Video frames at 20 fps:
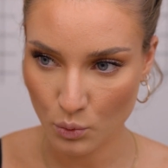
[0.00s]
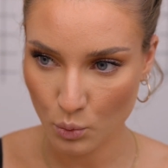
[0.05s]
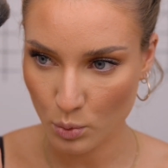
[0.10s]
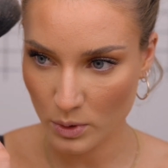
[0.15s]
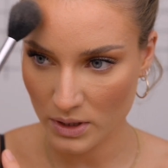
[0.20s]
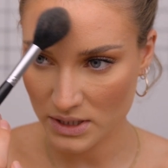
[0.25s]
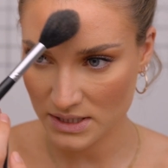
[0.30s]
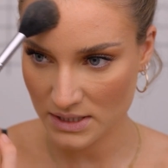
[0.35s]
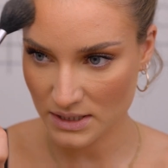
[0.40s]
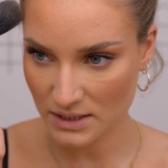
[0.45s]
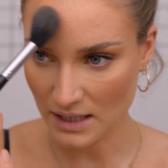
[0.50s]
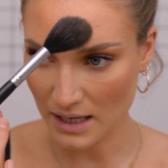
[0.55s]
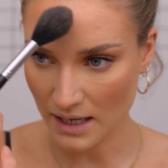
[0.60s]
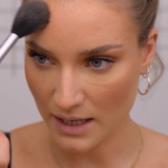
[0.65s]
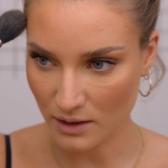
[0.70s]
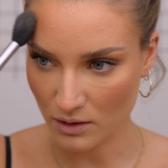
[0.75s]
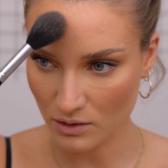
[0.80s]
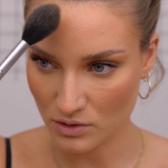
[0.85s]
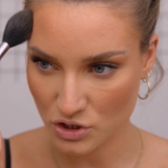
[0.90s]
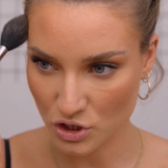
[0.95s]
whisk
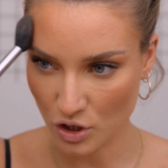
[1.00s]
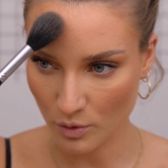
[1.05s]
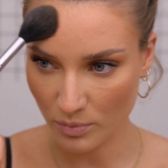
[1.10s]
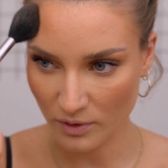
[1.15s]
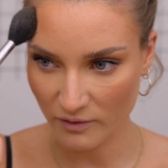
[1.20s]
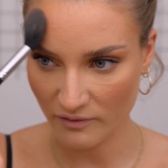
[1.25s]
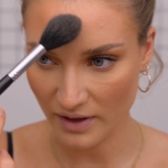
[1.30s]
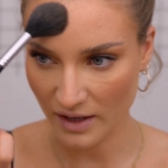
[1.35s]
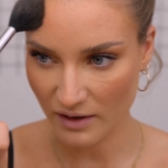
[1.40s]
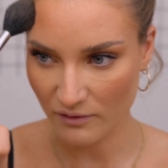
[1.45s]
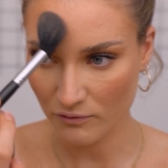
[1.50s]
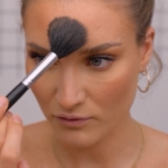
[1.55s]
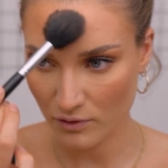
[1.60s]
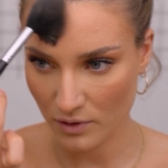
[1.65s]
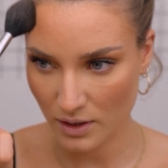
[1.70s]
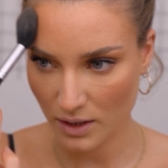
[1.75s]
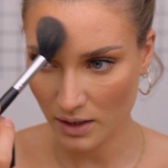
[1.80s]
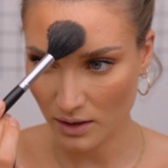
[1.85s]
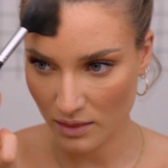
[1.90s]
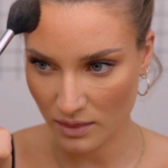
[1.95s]
that on top of
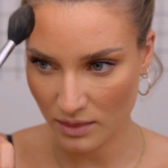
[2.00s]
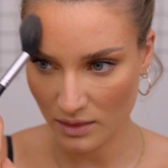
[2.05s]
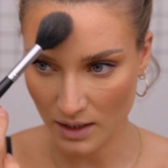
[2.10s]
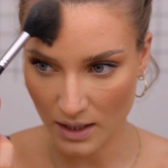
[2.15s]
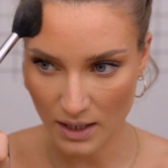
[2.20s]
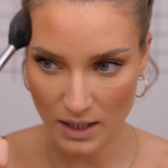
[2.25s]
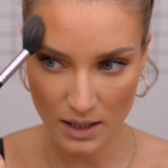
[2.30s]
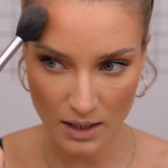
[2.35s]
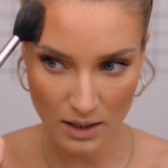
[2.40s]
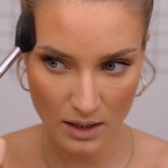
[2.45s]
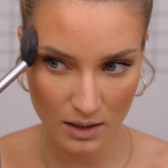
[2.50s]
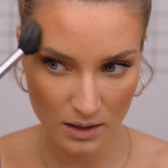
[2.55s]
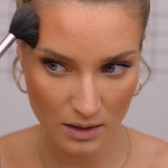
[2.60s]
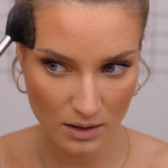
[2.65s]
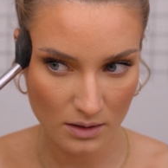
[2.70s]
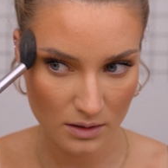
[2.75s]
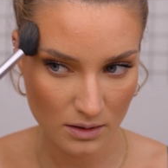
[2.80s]
everything.